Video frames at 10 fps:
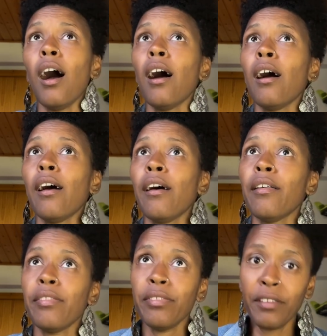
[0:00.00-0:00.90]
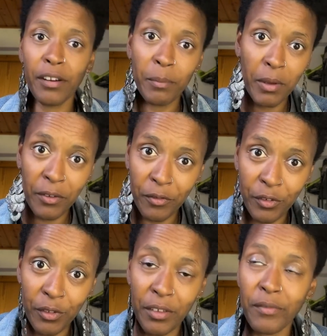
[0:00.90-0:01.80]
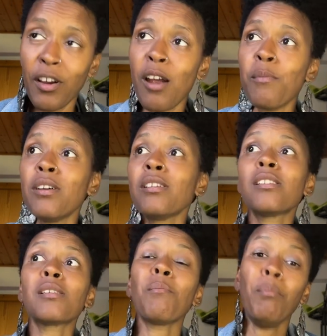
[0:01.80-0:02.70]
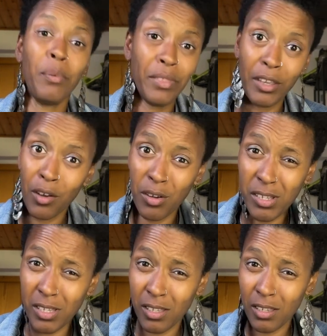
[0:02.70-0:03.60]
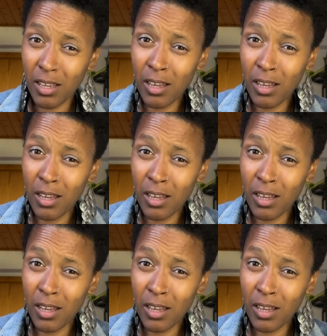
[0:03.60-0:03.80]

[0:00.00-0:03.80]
They are better for the environment, but they cost